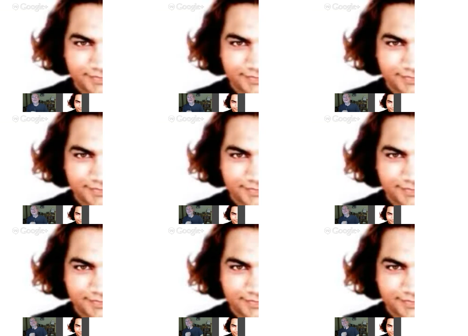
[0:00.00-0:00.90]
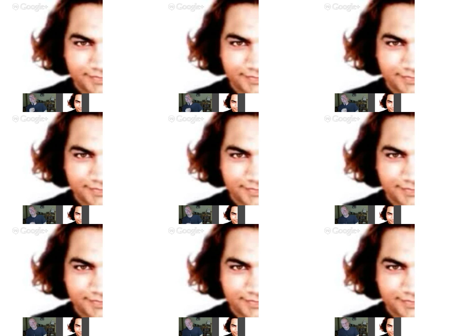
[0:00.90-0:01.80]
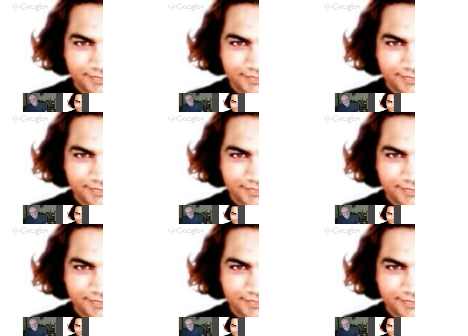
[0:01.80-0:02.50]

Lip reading: [no speech]